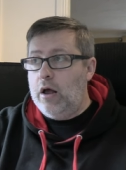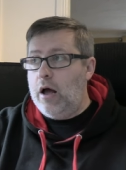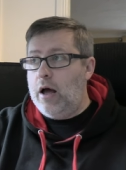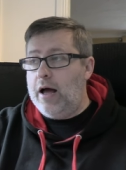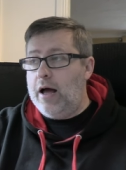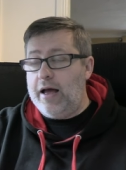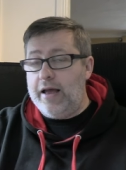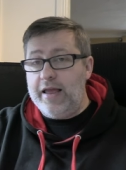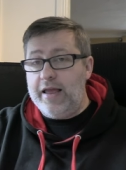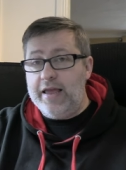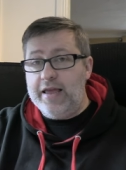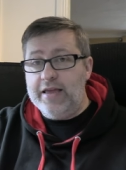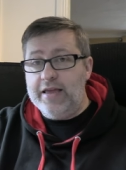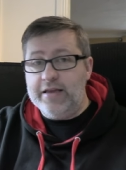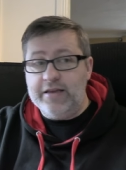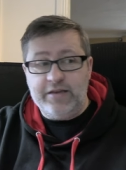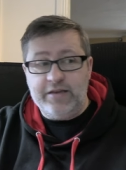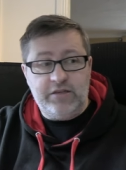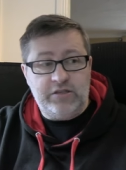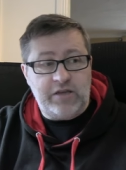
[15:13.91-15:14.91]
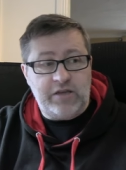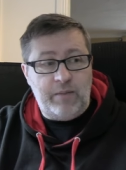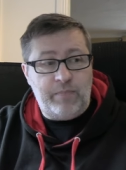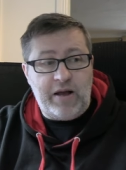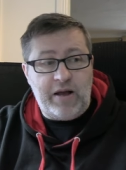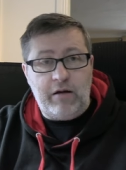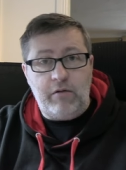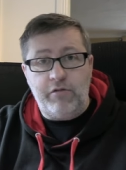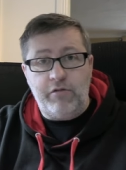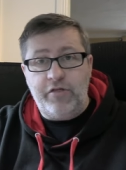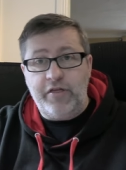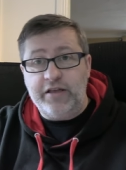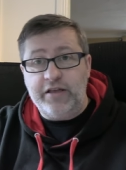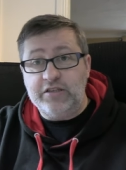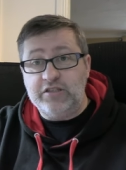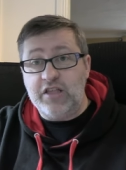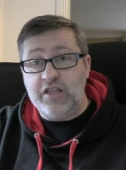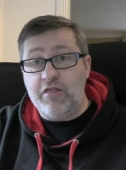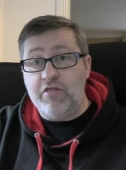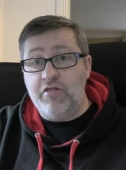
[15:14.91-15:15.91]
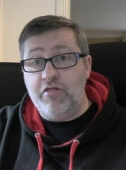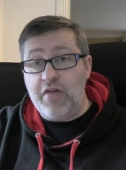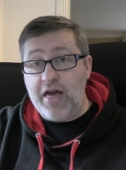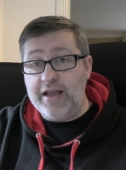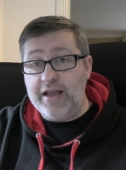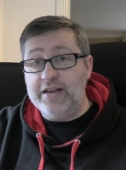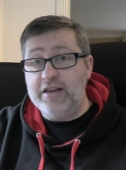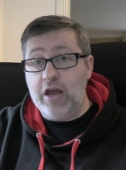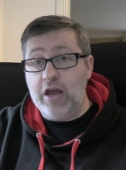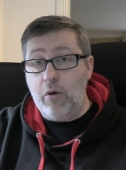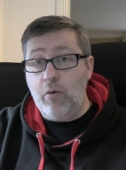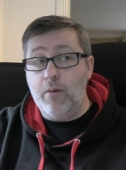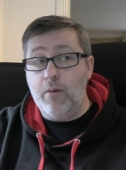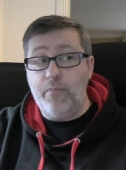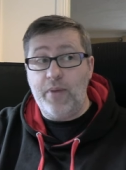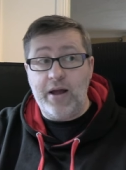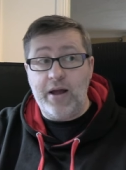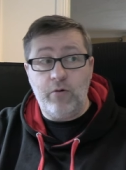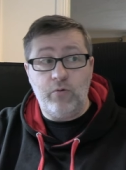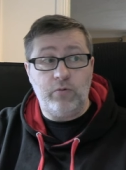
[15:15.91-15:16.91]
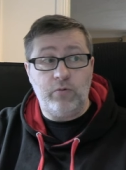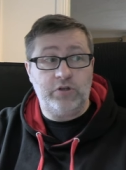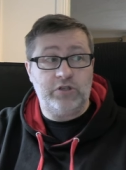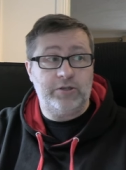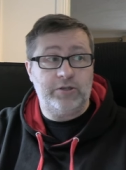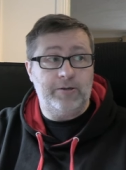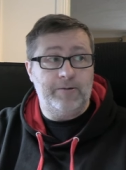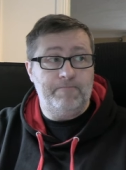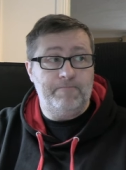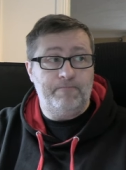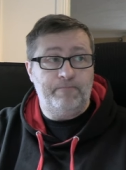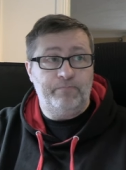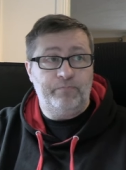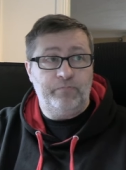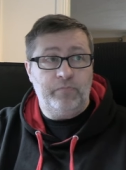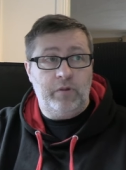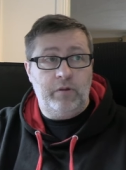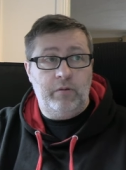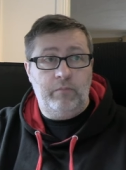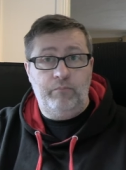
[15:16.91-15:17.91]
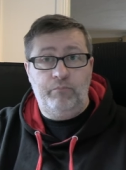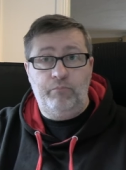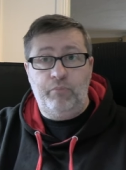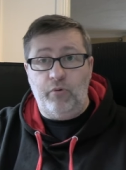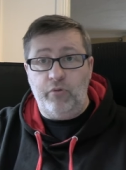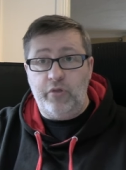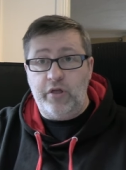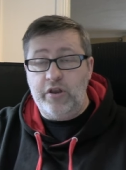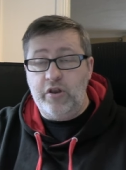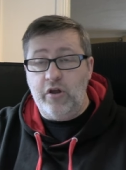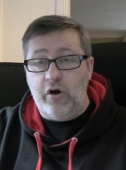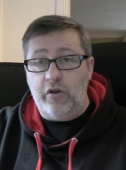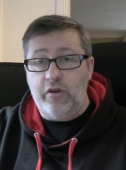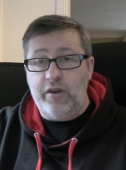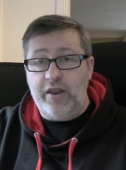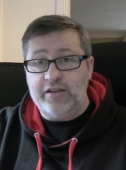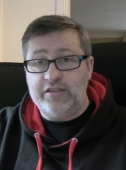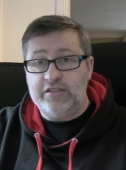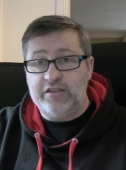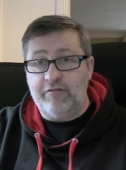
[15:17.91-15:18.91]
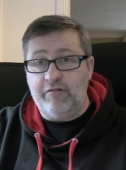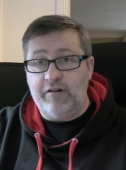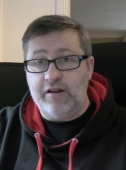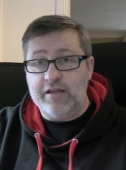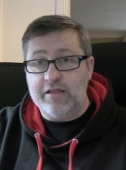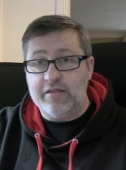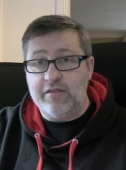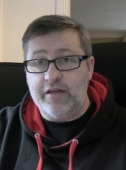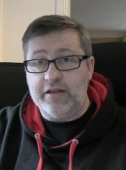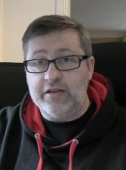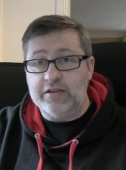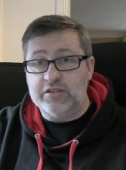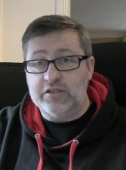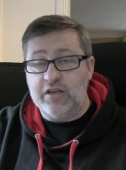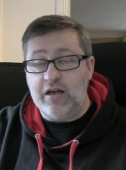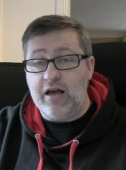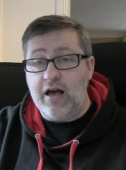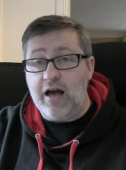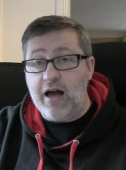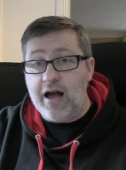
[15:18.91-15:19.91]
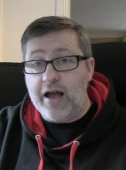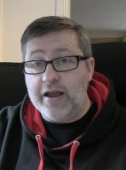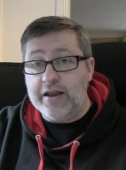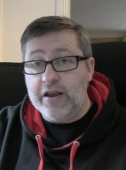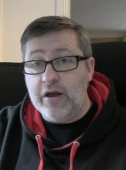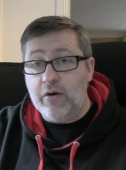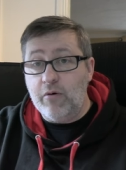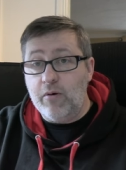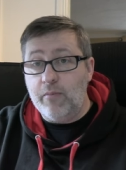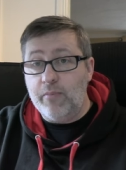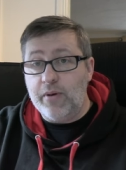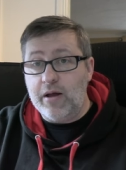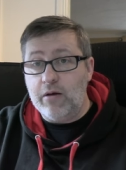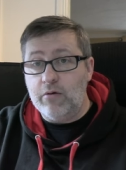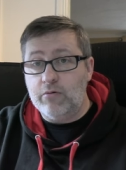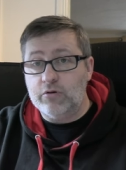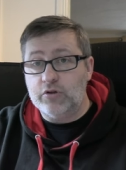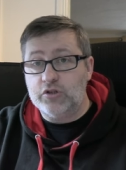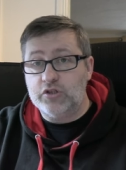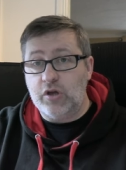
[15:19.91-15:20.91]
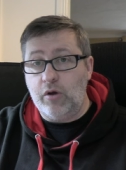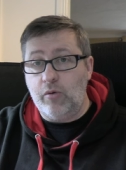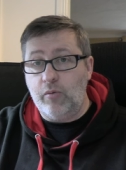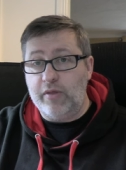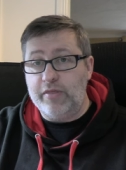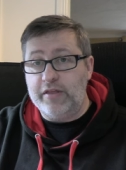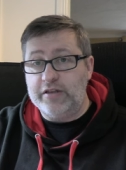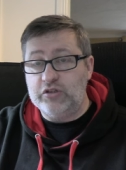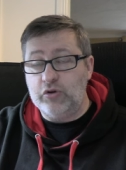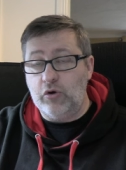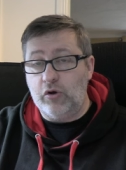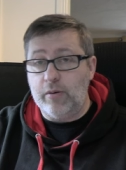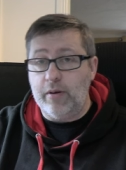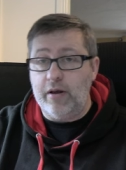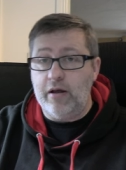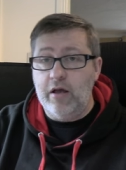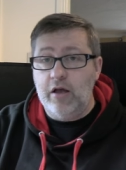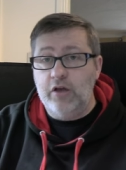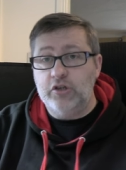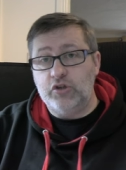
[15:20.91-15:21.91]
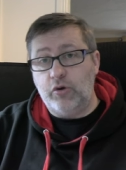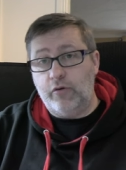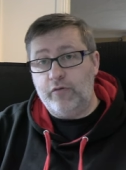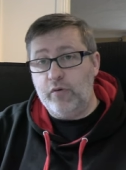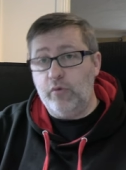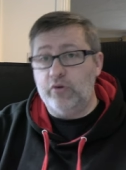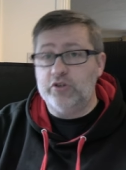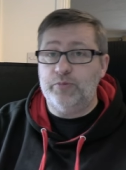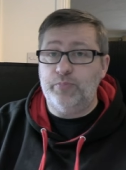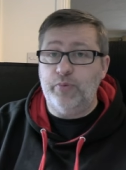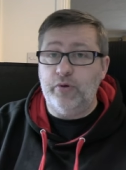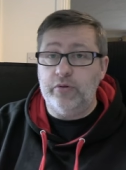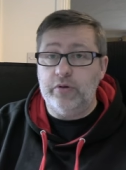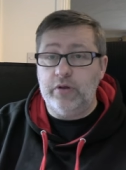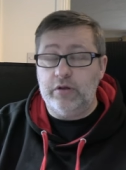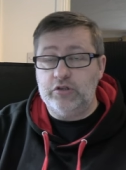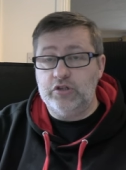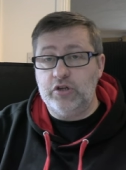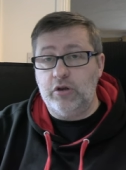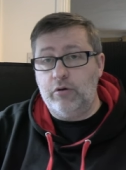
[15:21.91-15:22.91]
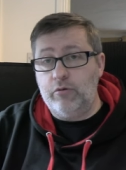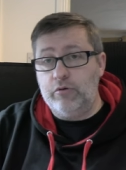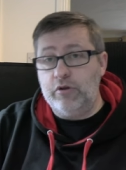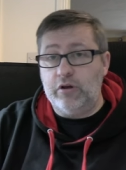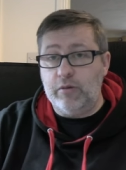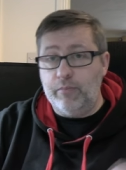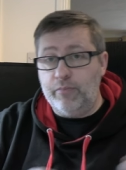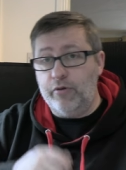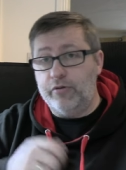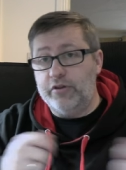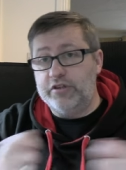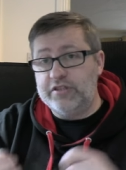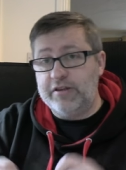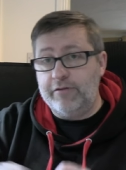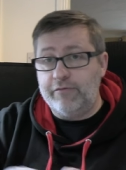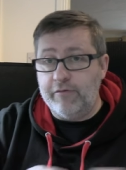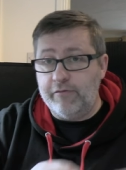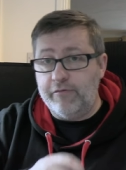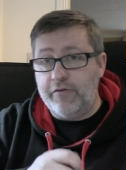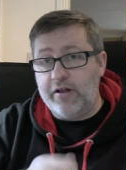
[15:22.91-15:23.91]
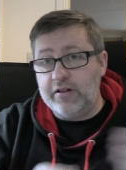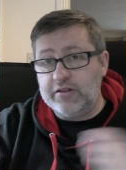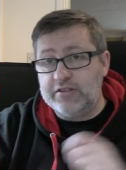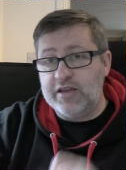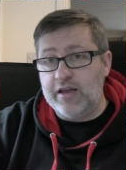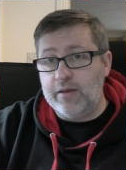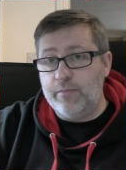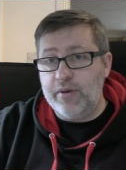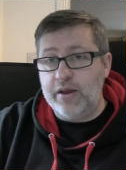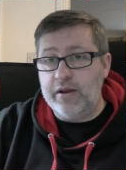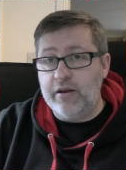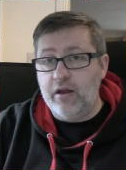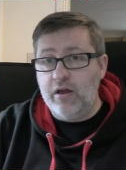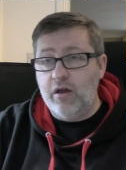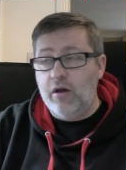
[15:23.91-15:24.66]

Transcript: at ease about things that they know about, but they're not necessarily things that I know about. So when they talk about so if you want to put so you can put this different file type in.